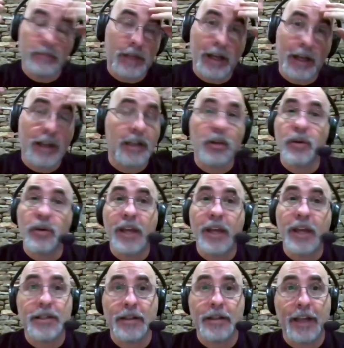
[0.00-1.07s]
I got to go
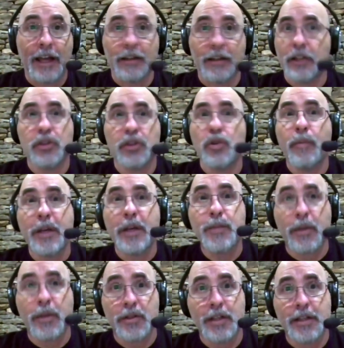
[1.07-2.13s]
cancel that. Like, there's no
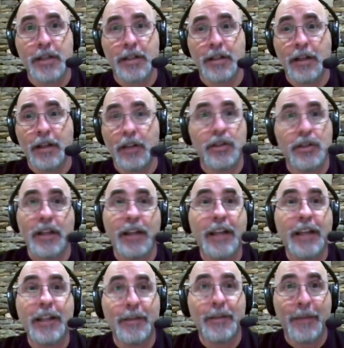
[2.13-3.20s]
baseball season, and there's not
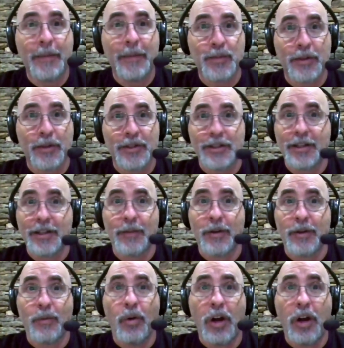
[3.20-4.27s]
likely to be a baseball season I want
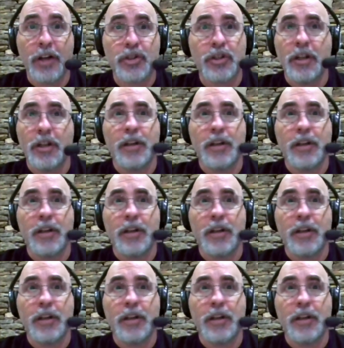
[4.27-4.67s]
to watch.